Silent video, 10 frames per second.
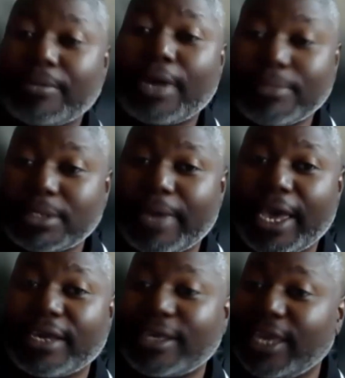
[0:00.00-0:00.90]
comes
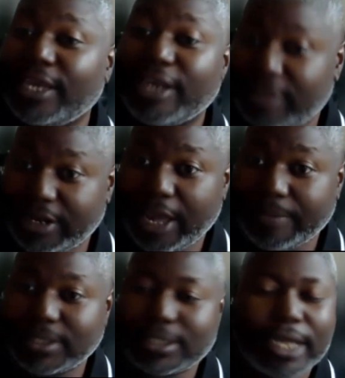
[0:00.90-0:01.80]
back, and nothing
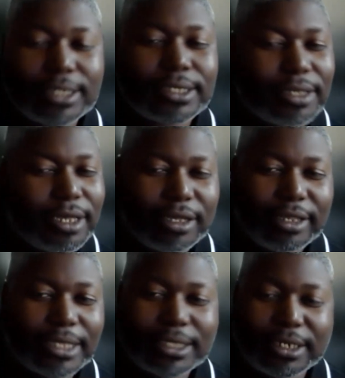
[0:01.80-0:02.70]
happens. That's
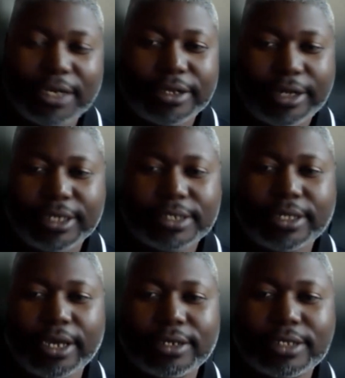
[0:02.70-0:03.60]
a needle in a
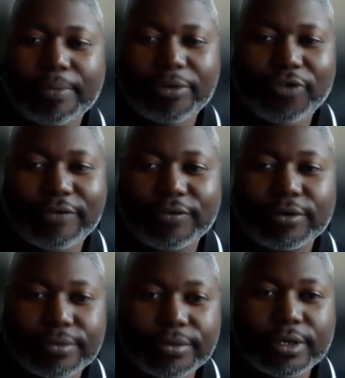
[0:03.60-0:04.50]
haystack type of driver.
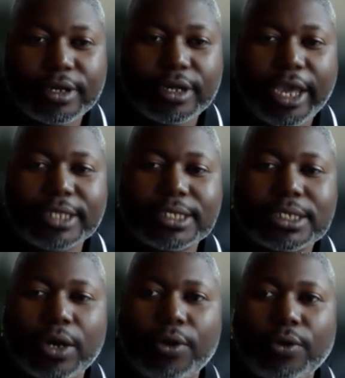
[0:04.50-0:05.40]
And
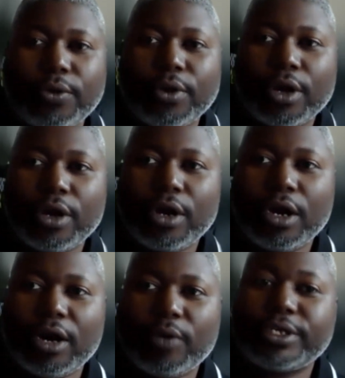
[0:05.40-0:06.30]
so
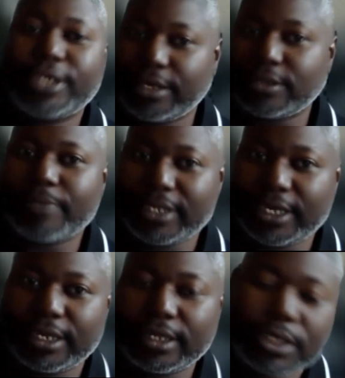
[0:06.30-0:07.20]
what Daniel's about to
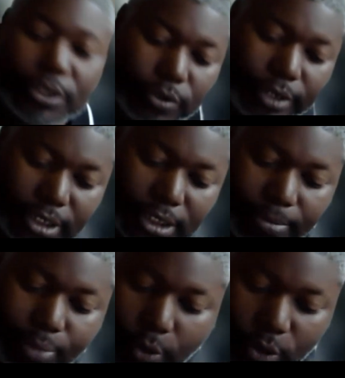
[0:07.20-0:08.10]
get into is the
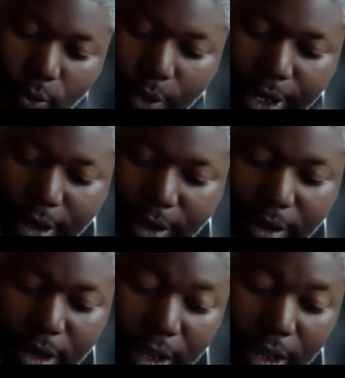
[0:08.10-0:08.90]
point where